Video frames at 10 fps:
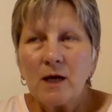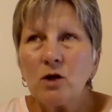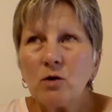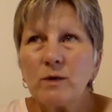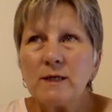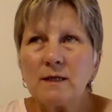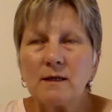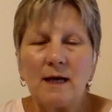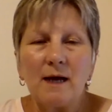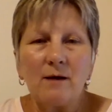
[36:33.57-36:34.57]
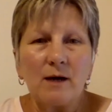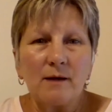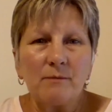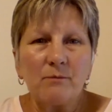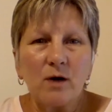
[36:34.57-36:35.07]
you know, recently I,
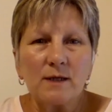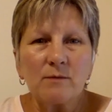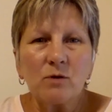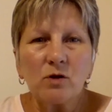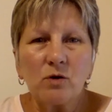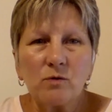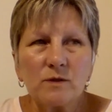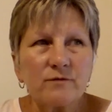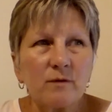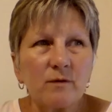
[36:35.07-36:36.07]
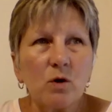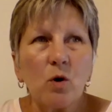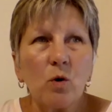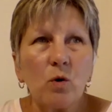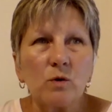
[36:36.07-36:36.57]
I bought some clothes from
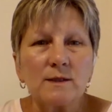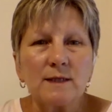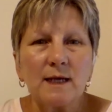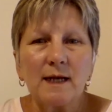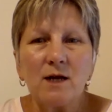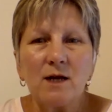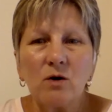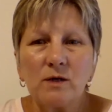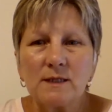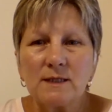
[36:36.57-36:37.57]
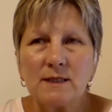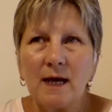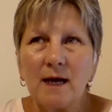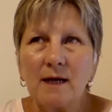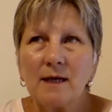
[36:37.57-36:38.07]
Kohl's and I noticed
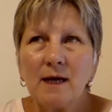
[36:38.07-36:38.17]
that